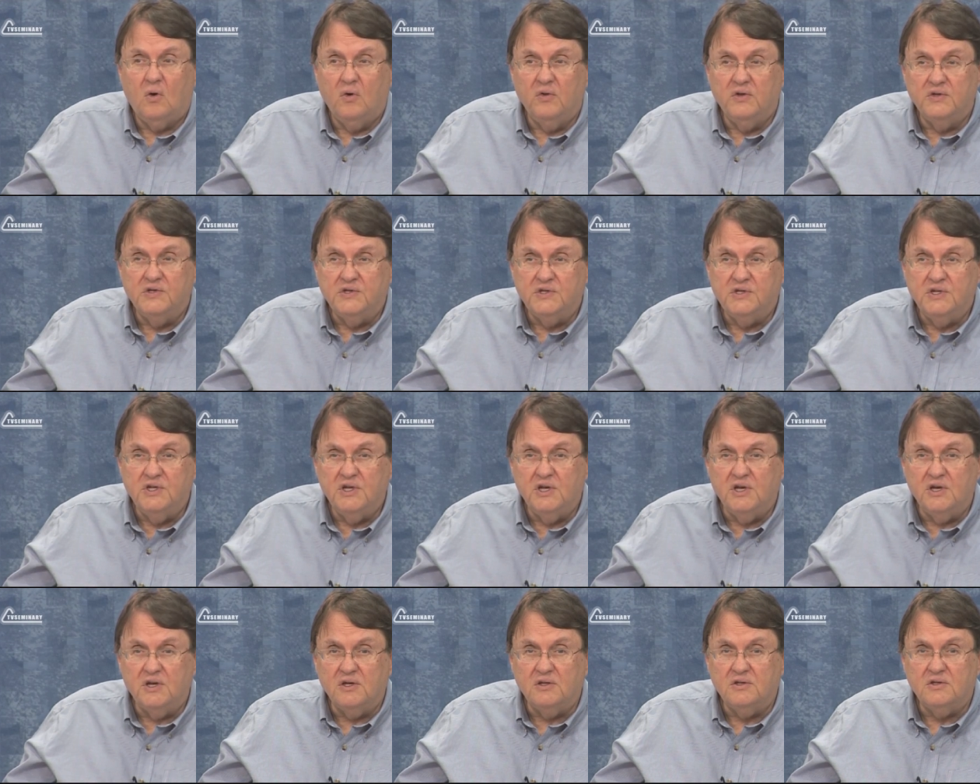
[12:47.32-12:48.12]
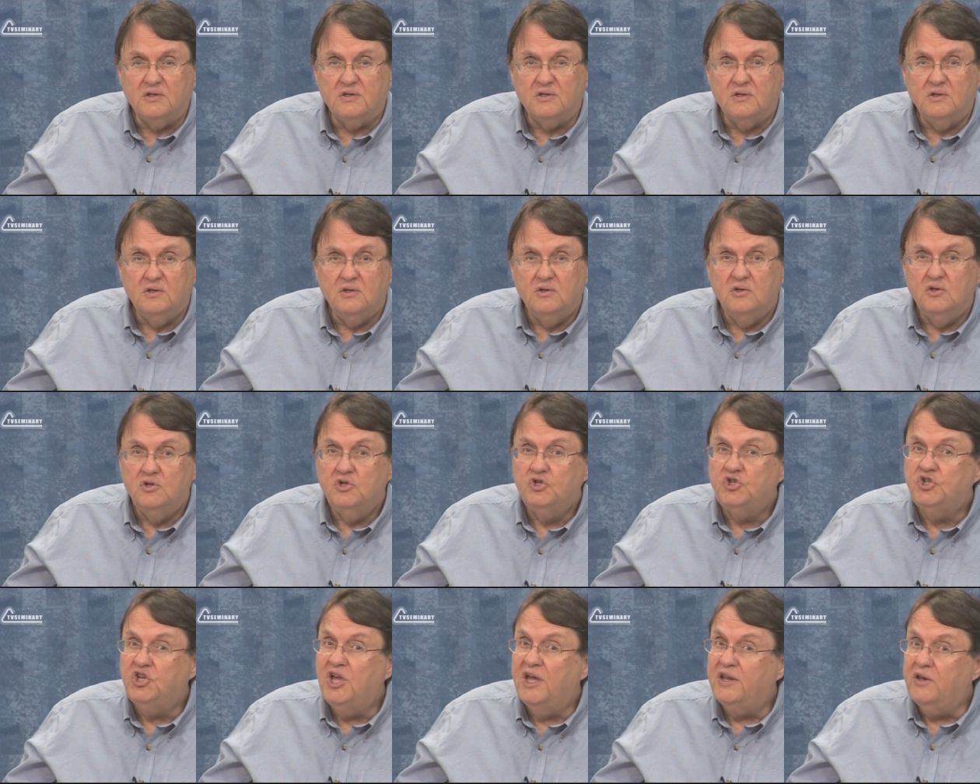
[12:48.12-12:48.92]
or the sixth.
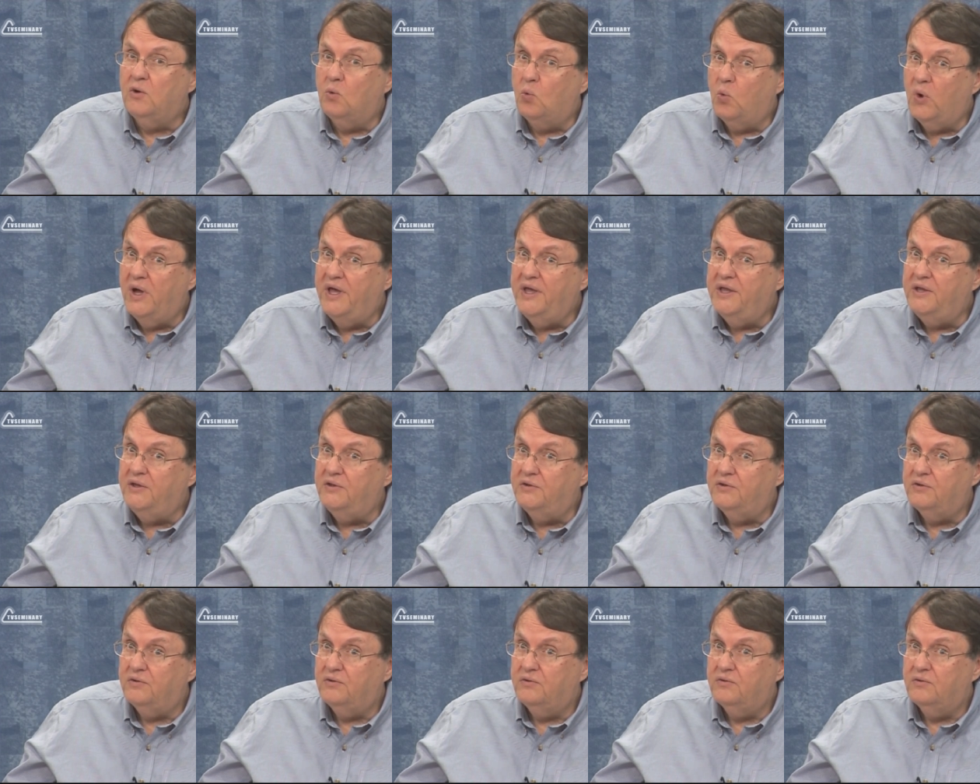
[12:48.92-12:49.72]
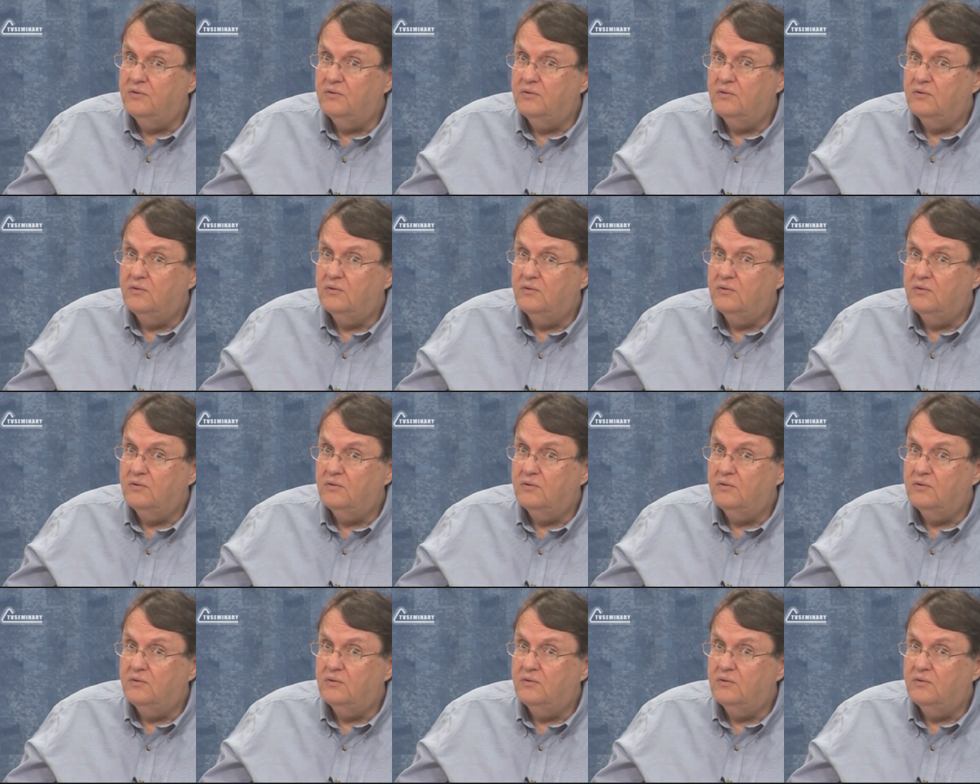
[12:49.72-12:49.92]
She had to wait.